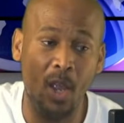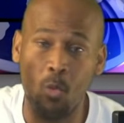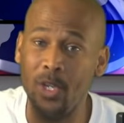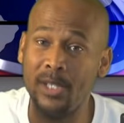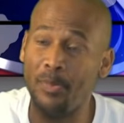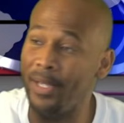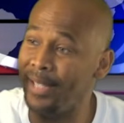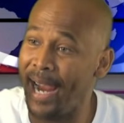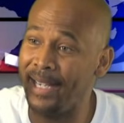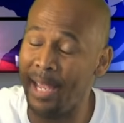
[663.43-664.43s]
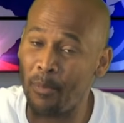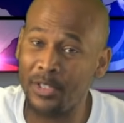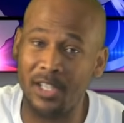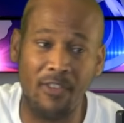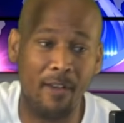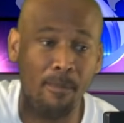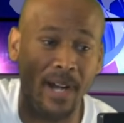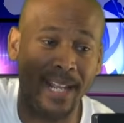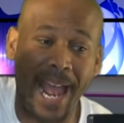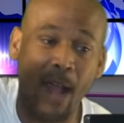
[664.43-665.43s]
We spend 98% of our
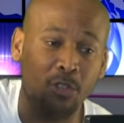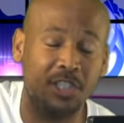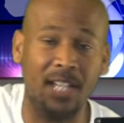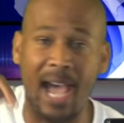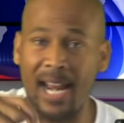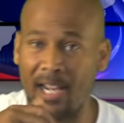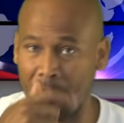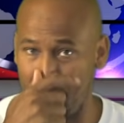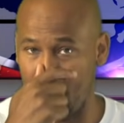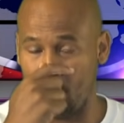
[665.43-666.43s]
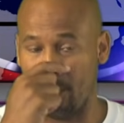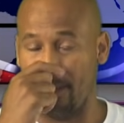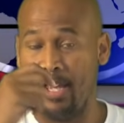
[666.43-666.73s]
money outside our community.